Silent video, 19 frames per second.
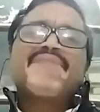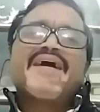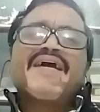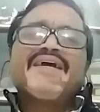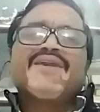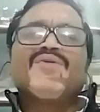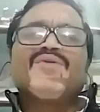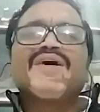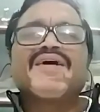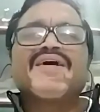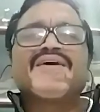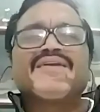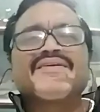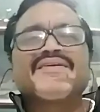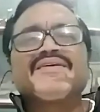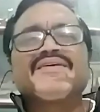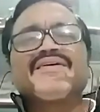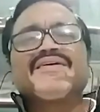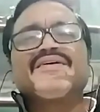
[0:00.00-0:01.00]
my
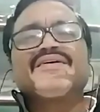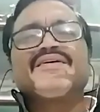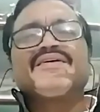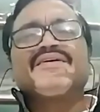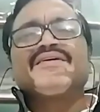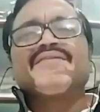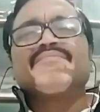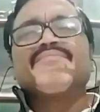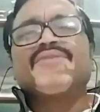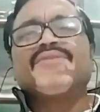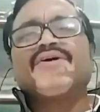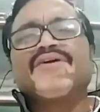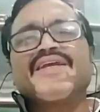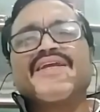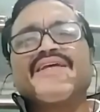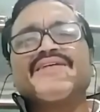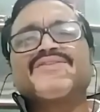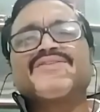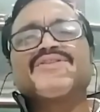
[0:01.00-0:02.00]
lower
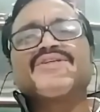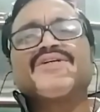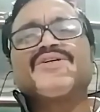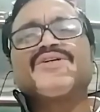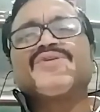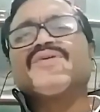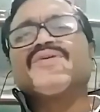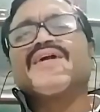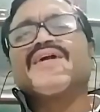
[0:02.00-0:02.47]
bodies to